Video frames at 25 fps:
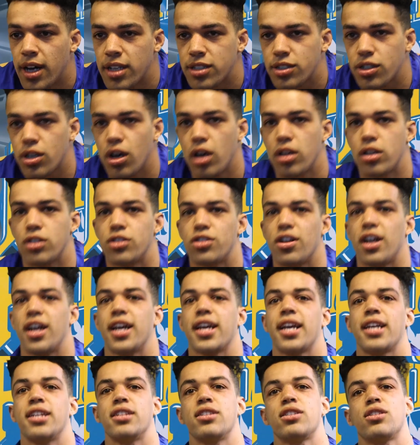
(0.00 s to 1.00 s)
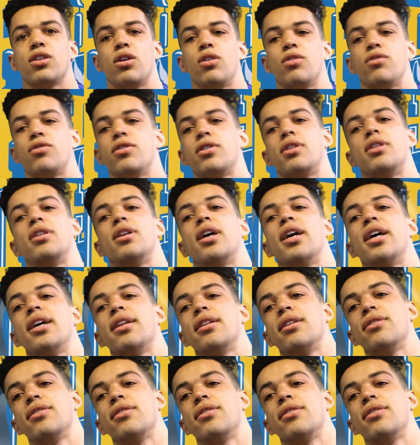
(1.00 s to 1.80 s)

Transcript: I scored a try against Salford uh,